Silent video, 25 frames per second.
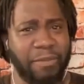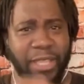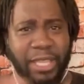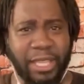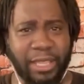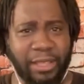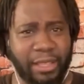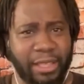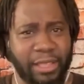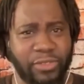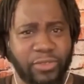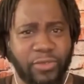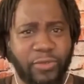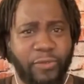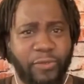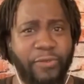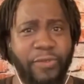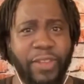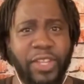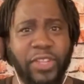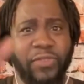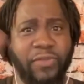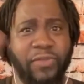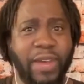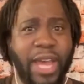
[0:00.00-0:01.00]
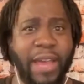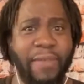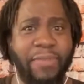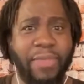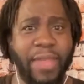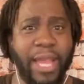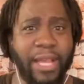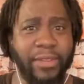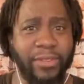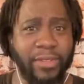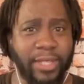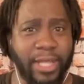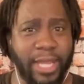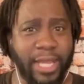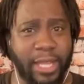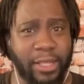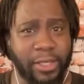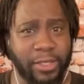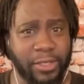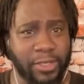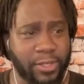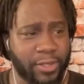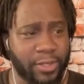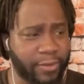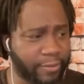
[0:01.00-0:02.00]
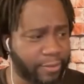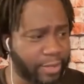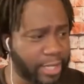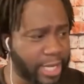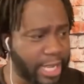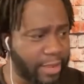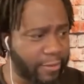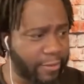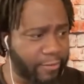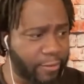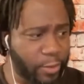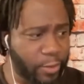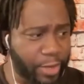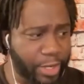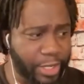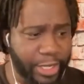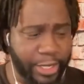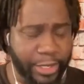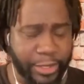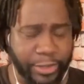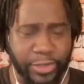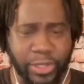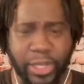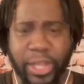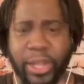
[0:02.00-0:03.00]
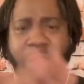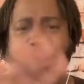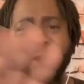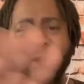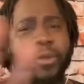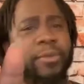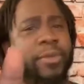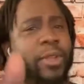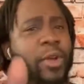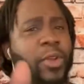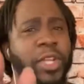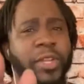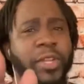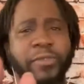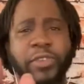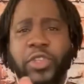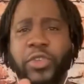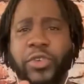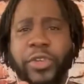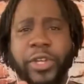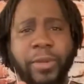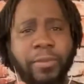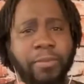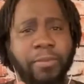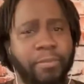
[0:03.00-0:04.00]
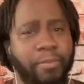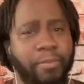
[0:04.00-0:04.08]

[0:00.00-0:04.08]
it's $5,000 for like 4 years. Don't even trip.